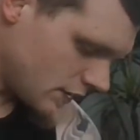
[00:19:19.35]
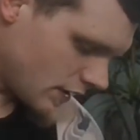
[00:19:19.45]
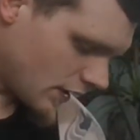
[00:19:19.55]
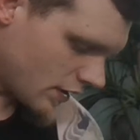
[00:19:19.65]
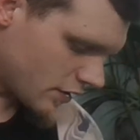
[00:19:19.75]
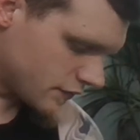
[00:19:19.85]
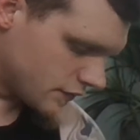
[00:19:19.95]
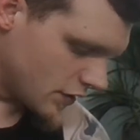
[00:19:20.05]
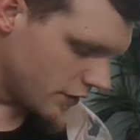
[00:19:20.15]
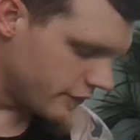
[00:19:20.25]
Got
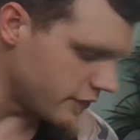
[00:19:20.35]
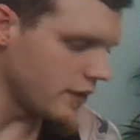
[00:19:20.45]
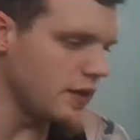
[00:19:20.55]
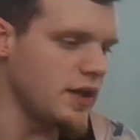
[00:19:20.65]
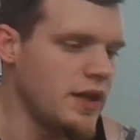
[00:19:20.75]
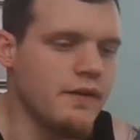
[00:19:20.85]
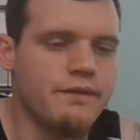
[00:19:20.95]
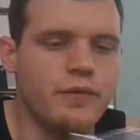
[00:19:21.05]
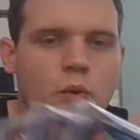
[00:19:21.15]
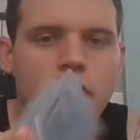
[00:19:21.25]
ourselves the
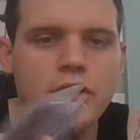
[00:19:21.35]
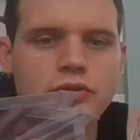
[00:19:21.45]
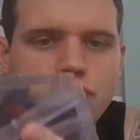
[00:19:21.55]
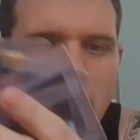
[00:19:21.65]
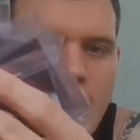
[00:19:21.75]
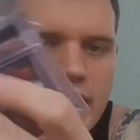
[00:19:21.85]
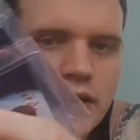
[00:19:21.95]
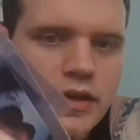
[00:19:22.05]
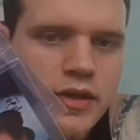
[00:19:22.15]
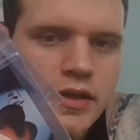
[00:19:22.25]
4
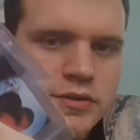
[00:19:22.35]
Dracula